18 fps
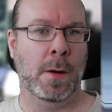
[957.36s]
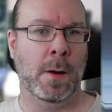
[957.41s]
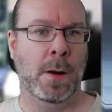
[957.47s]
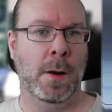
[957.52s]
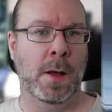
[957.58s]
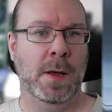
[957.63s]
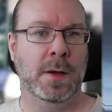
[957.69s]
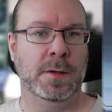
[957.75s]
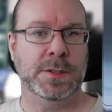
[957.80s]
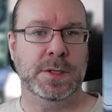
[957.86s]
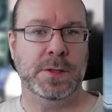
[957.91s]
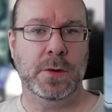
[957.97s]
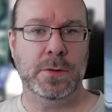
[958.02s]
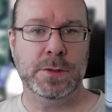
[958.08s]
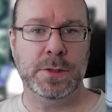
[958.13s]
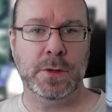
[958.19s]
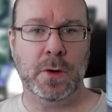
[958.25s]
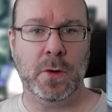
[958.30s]
So those
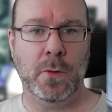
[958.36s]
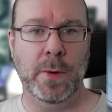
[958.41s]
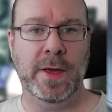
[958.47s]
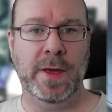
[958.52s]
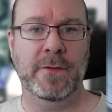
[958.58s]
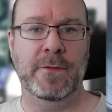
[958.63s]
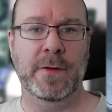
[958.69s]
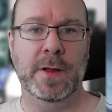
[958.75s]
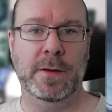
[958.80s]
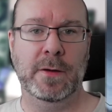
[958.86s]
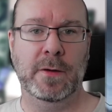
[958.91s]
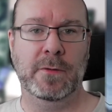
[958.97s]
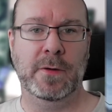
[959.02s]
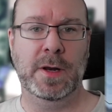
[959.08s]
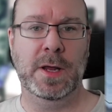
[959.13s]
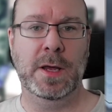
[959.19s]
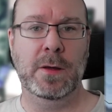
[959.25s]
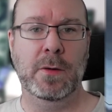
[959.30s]
are quick filters, and
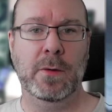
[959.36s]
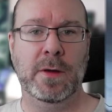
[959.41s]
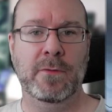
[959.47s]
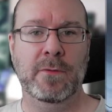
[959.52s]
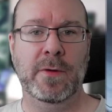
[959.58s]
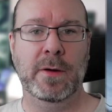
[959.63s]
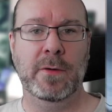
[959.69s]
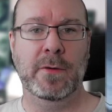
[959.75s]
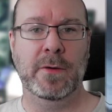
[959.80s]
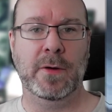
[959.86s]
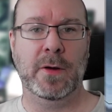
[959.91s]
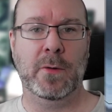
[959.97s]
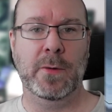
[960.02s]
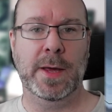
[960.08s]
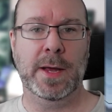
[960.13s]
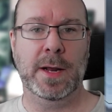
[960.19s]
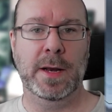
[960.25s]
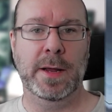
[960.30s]
here you can very
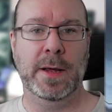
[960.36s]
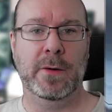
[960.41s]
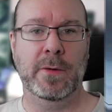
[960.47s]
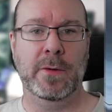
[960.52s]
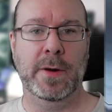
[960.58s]
quickly create